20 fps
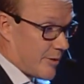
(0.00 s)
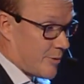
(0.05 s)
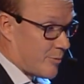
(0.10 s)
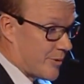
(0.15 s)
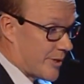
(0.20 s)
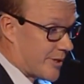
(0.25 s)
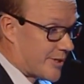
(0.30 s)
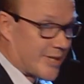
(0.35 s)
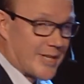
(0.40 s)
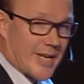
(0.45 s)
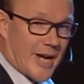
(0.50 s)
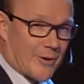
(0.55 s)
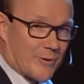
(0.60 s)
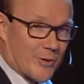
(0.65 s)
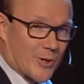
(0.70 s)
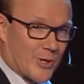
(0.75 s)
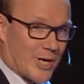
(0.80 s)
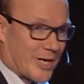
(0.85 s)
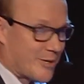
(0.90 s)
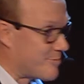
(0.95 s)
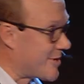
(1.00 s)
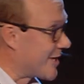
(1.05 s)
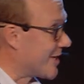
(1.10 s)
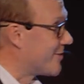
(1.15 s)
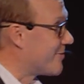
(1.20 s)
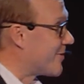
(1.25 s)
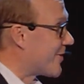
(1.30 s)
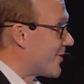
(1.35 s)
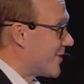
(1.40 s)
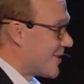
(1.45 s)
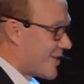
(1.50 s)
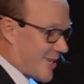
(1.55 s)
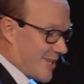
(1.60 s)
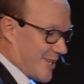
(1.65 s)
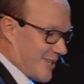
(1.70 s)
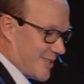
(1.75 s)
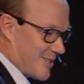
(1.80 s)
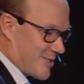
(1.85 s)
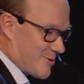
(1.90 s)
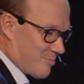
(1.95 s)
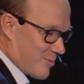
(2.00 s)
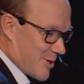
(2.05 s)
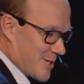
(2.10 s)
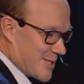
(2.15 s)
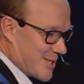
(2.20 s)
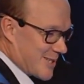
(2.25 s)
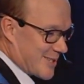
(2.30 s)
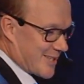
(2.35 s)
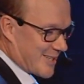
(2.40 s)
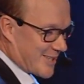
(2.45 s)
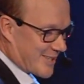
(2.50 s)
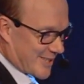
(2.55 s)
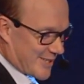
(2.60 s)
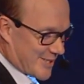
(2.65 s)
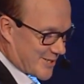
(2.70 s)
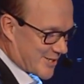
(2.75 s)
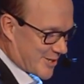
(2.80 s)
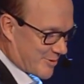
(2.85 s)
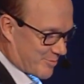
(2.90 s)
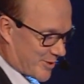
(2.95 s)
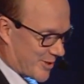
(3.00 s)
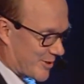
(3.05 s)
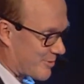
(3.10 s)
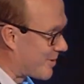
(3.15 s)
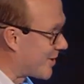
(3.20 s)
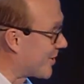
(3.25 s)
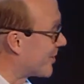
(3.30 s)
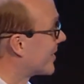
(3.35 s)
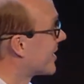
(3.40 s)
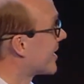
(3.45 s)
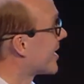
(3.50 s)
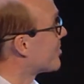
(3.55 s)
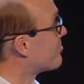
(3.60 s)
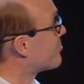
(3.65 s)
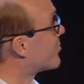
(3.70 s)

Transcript: with the arrow, I've made it very explicit that there's something about a cab